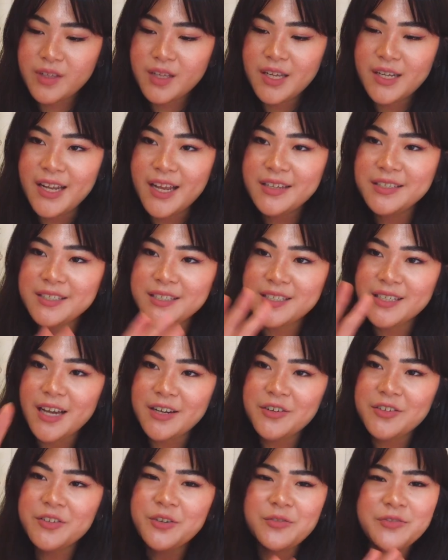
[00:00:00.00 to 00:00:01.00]
And next, I
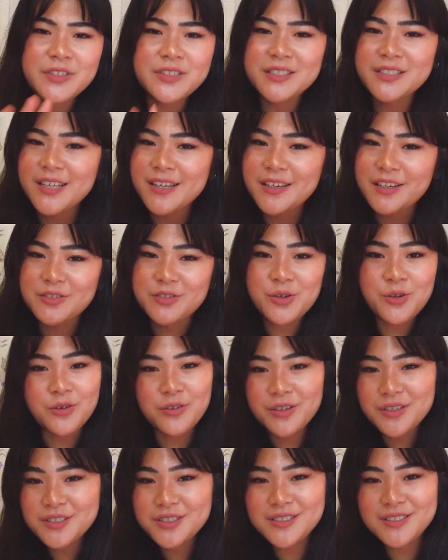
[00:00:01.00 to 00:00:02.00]
don't know if this is like a
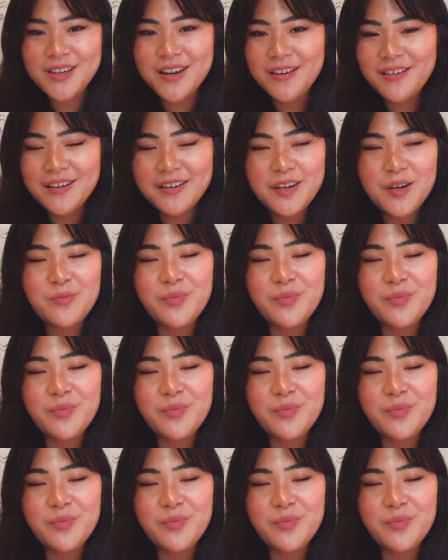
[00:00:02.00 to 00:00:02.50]
tourist area,